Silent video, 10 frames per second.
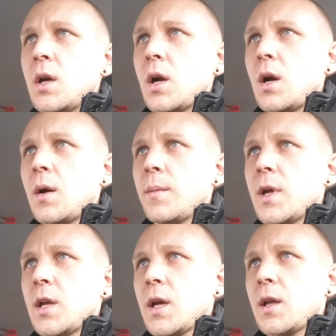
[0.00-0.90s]
um,
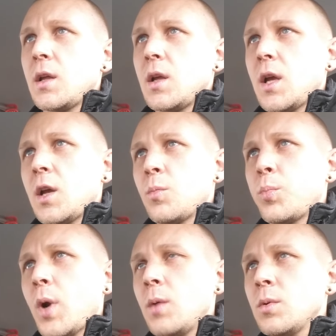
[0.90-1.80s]
and i
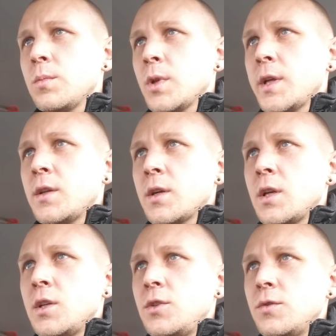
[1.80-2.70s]
and probably they're
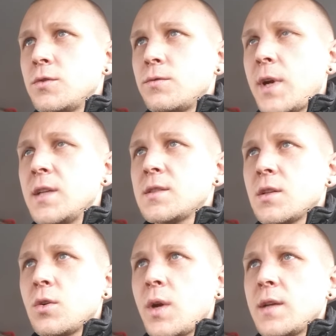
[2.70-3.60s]
going to use race
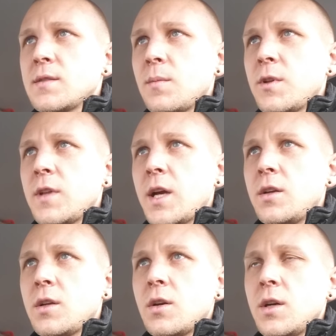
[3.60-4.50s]
to create some of that
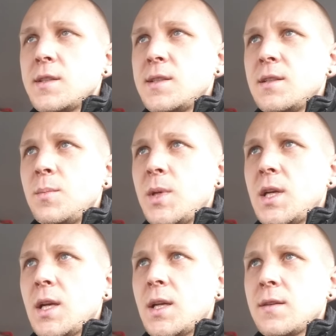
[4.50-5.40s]
you can already see the
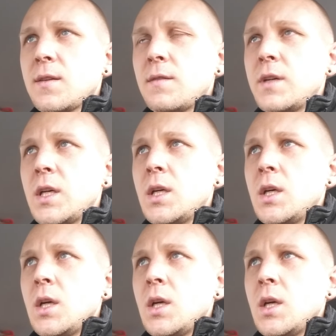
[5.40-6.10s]
beginnings of it